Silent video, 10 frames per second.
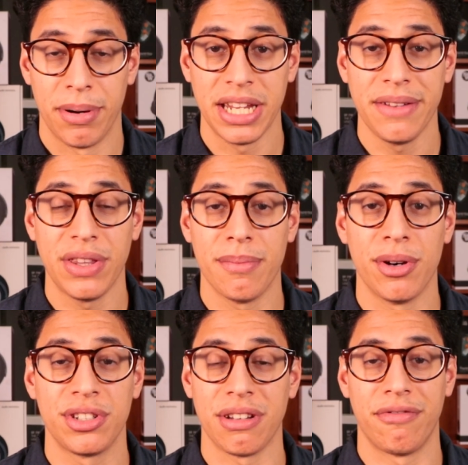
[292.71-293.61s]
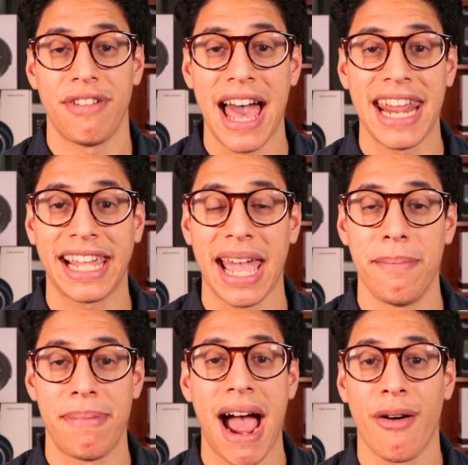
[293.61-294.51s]
but even the most emphatic
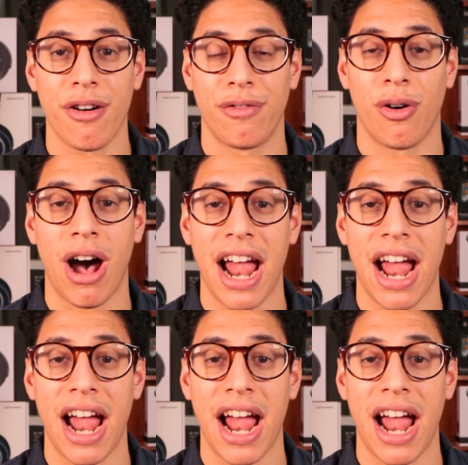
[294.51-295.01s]
and powerful